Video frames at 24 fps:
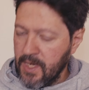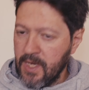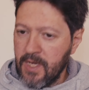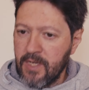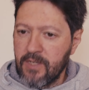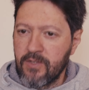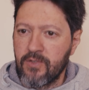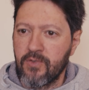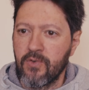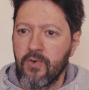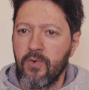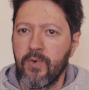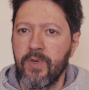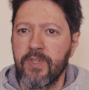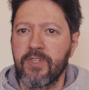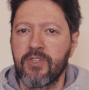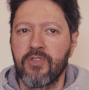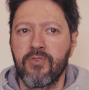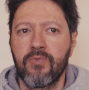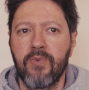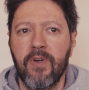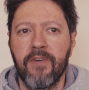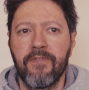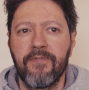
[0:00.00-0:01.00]
so
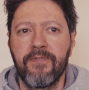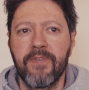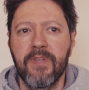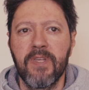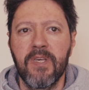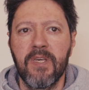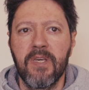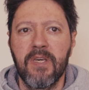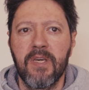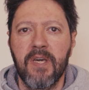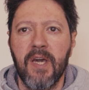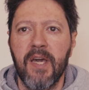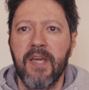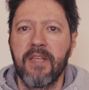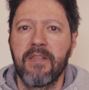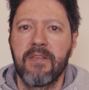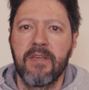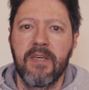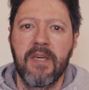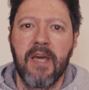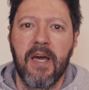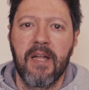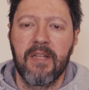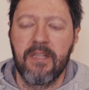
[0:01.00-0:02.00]
it's roughly
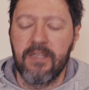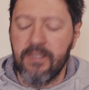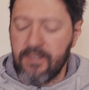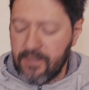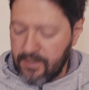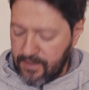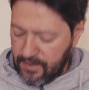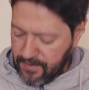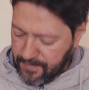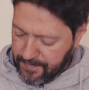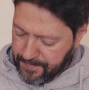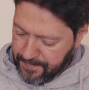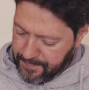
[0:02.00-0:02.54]
80 gallons.